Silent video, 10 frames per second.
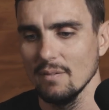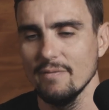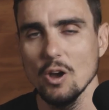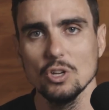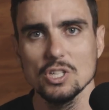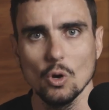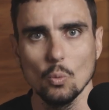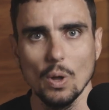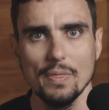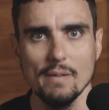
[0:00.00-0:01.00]
focus
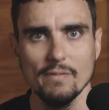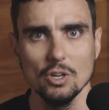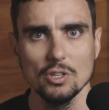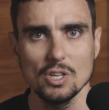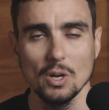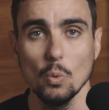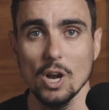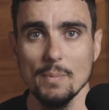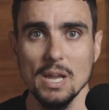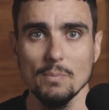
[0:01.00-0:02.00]
on what they focus on. And
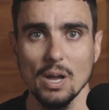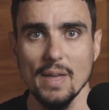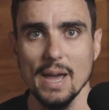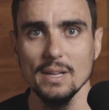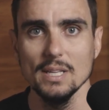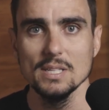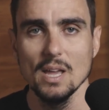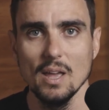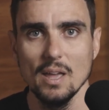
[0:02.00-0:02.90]
what I mean by that is,